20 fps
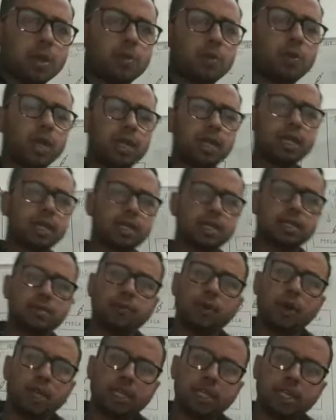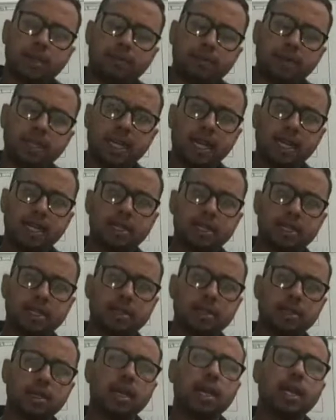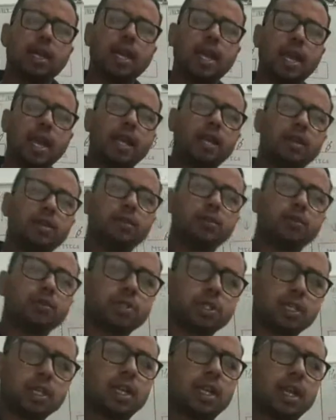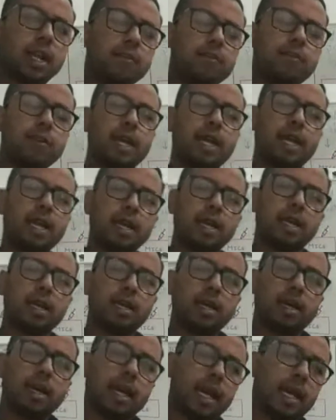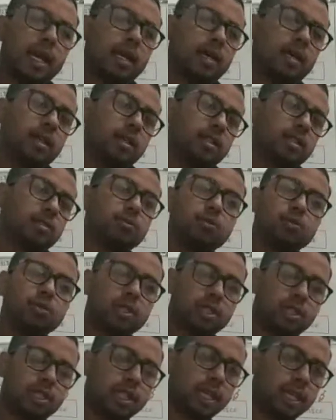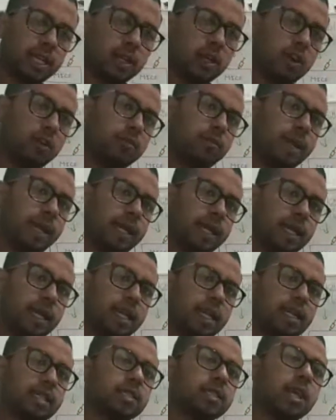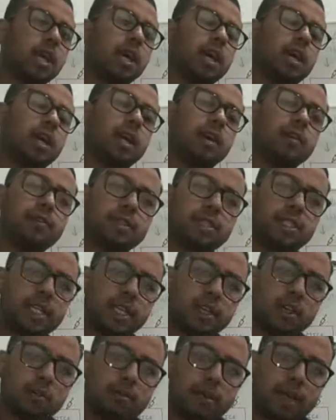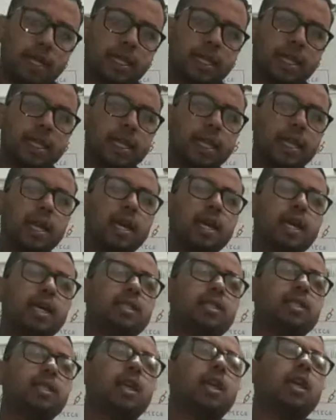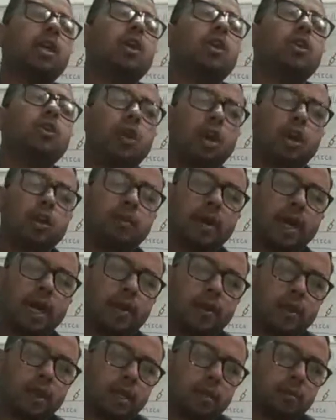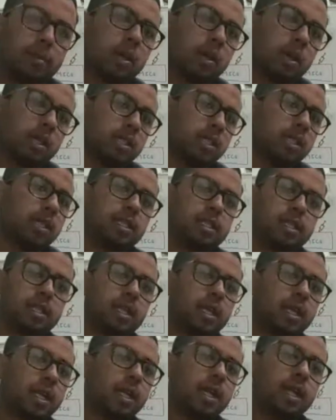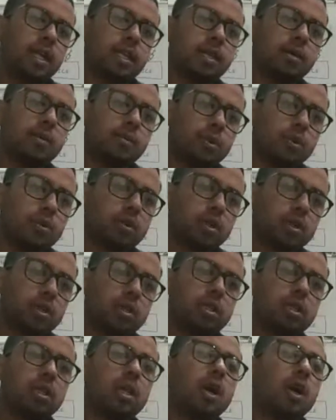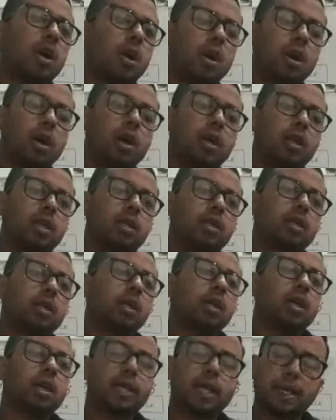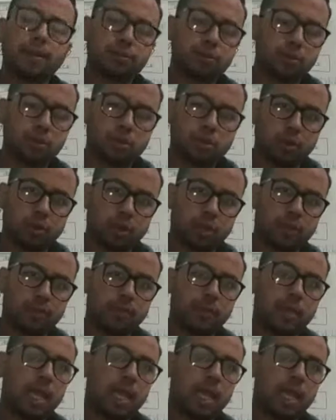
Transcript: What Griffith had done, he had used rough and smooth stain of bacteria. Rough stain of bacteria is non-virulent because it doesn't contain the mucal or capsule coat.